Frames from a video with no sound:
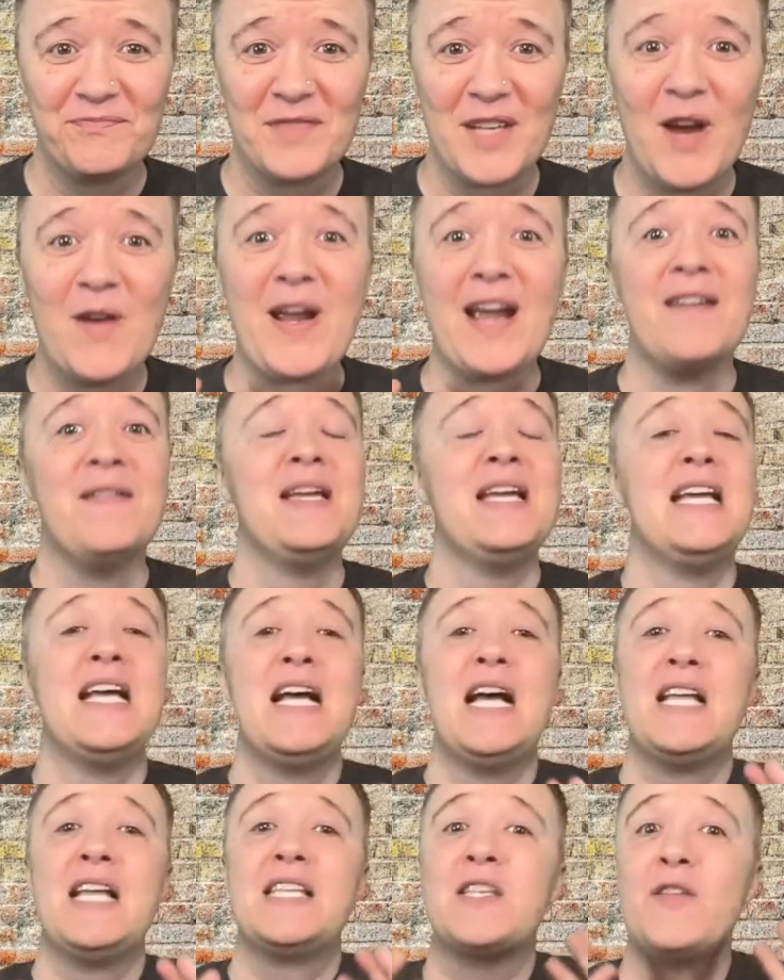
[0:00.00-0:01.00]
Okay,
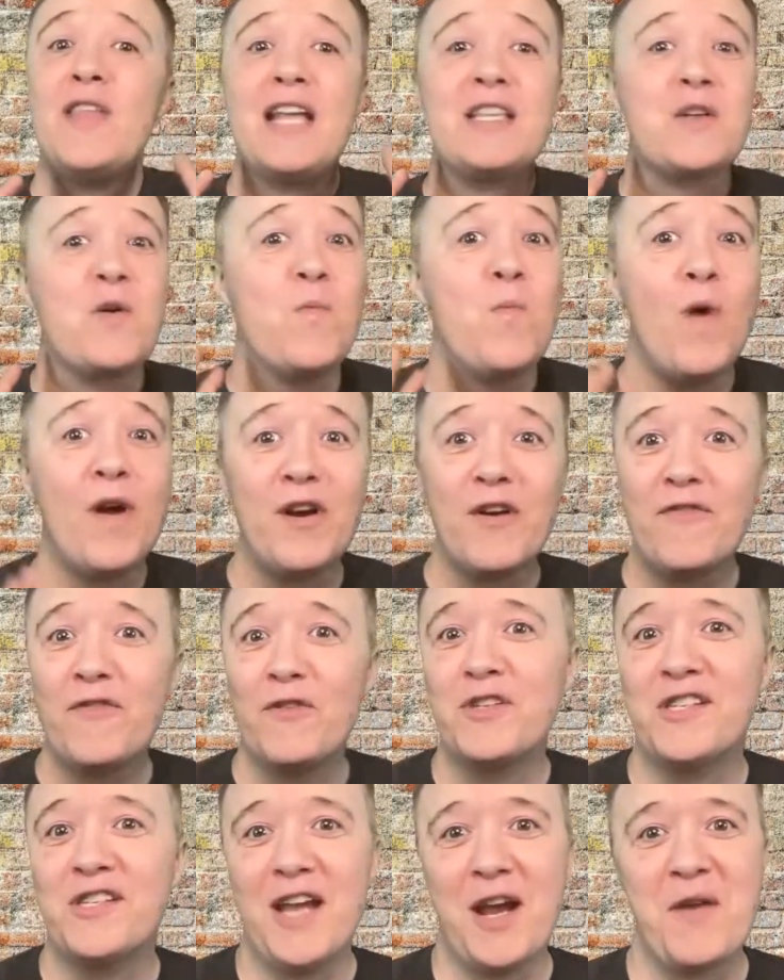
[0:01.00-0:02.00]
so that's a
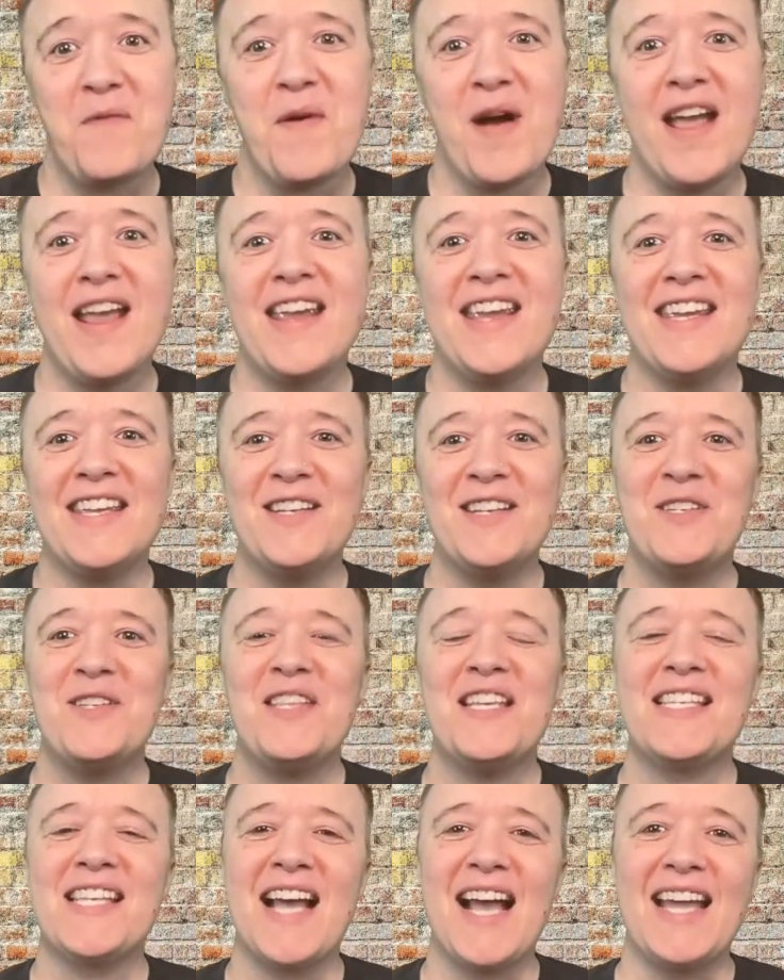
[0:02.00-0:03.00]
wonderful segue into
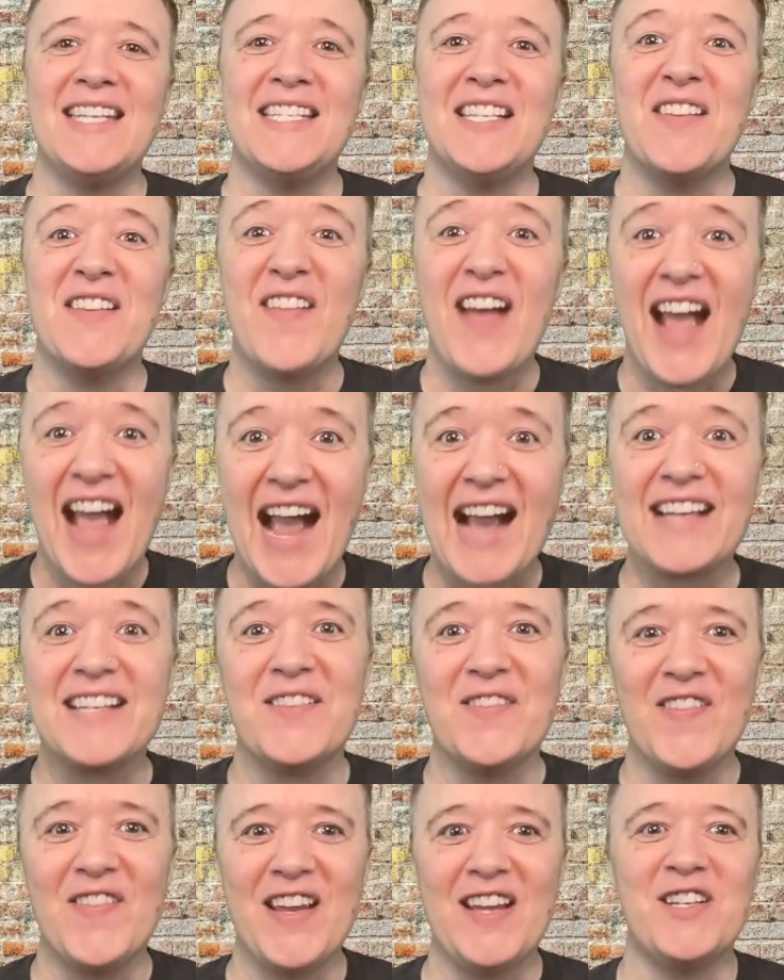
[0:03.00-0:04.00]
this idea of
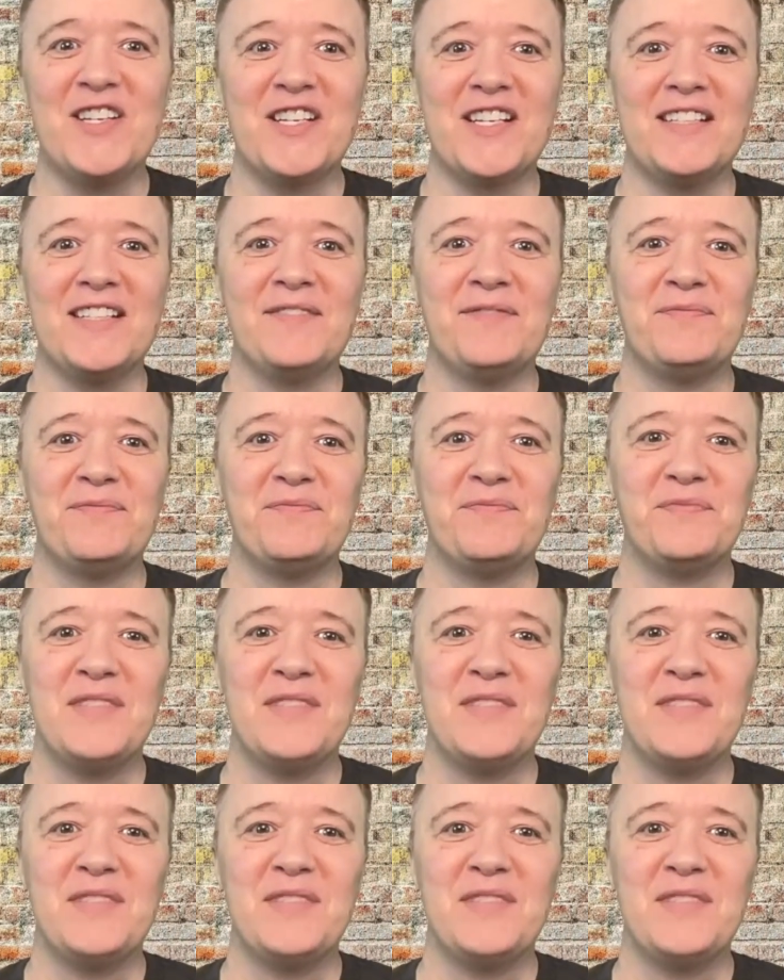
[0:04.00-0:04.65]
activation.